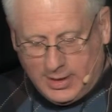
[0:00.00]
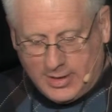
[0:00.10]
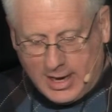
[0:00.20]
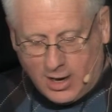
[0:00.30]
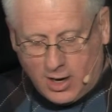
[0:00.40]

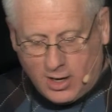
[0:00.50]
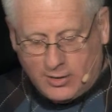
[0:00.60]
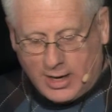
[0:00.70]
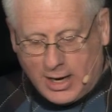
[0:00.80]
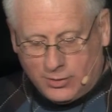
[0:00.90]
They
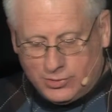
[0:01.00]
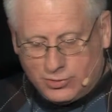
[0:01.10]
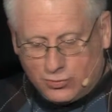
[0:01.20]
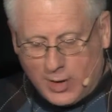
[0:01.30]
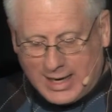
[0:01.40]
are our
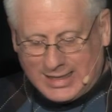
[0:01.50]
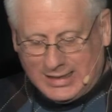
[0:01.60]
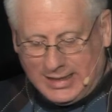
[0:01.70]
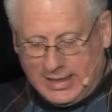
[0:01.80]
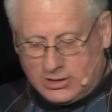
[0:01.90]
direct
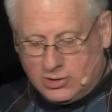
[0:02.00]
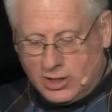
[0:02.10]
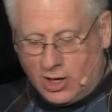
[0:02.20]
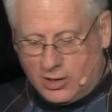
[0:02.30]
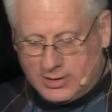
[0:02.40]
link to
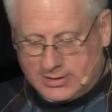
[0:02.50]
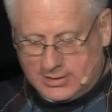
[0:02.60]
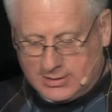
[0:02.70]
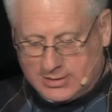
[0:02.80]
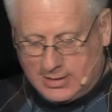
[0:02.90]
the
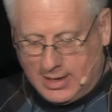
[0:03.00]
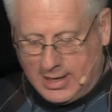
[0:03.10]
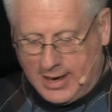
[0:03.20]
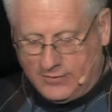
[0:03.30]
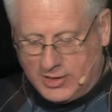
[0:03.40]
artisans
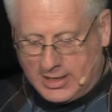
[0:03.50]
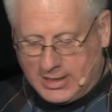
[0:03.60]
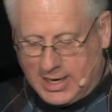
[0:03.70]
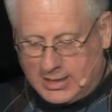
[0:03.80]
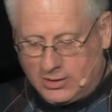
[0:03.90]
and have
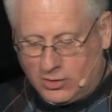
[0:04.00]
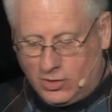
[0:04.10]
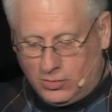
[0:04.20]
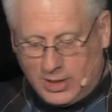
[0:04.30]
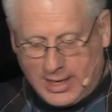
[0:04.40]
dedicated their
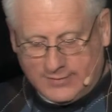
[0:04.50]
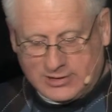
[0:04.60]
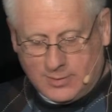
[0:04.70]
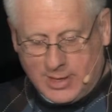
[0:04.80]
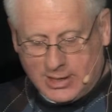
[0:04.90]
whole lives
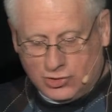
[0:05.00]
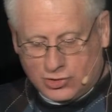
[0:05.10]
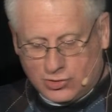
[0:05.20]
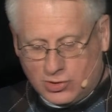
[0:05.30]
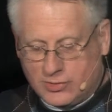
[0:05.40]
to making
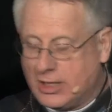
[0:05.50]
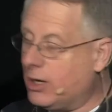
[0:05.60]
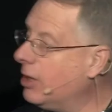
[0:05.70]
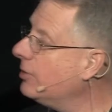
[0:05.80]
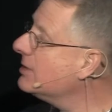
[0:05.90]
sure that
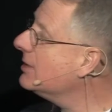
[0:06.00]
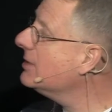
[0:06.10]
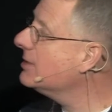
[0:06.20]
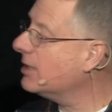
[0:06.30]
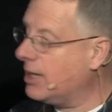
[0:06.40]

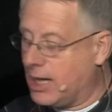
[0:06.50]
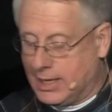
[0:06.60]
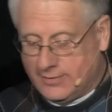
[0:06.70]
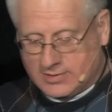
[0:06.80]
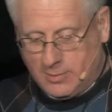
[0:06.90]
artisans'
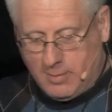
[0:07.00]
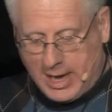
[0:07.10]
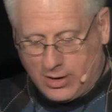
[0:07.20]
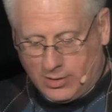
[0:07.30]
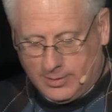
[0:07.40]
lives
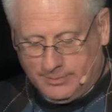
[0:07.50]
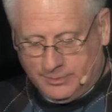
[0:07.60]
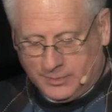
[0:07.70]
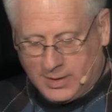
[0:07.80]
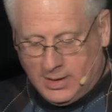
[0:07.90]
matter.
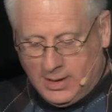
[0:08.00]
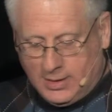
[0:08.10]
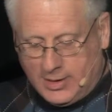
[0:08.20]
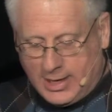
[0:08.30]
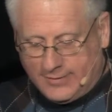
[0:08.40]

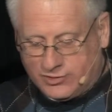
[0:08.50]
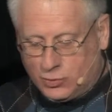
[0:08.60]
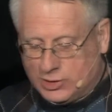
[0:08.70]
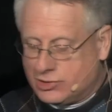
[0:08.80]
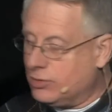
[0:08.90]
They have
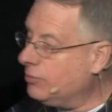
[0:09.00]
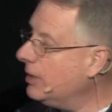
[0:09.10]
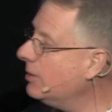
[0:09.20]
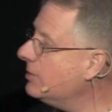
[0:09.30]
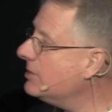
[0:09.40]
switched
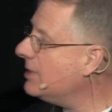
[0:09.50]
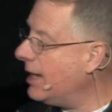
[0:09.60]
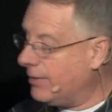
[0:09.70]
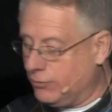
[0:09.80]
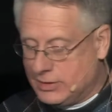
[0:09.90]
careers, they
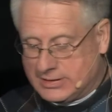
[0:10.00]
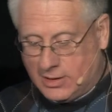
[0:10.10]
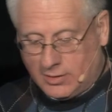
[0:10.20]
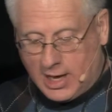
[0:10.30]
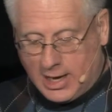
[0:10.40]
have risked
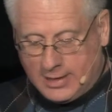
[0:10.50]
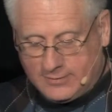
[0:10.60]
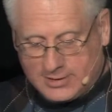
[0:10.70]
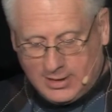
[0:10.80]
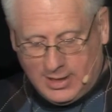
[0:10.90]
their
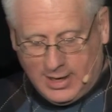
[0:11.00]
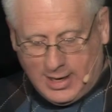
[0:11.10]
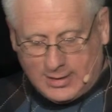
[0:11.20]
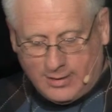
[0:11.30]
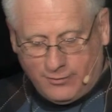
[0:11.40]
lives,
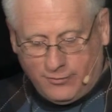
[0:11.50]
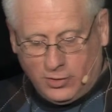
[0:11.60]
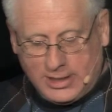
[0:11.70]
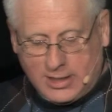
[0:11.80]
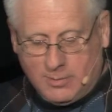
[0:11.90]
and they have
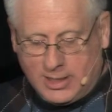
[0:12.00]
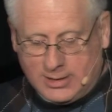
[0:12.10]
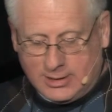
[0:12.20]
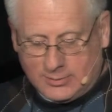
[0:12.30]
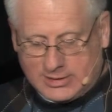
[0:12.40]
fully
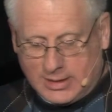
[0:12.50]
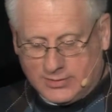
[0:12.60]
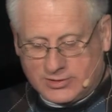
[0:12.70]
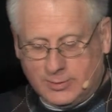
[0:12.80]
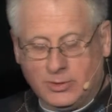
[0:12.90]
committed
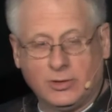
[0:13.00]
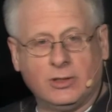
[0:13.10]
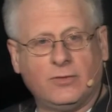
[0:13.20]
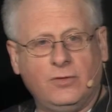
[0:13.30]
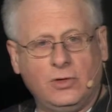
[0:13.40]
themselves to
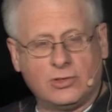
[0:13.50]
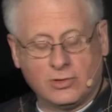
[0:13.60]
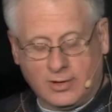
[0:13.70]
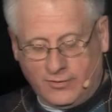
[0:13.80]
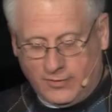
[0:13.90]
building the
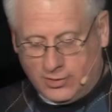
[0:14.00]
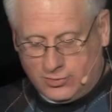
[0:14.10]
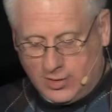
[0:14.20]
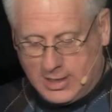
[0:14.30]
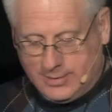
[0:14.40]
future of fair
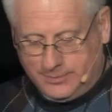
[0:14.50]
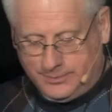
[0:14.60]
trade.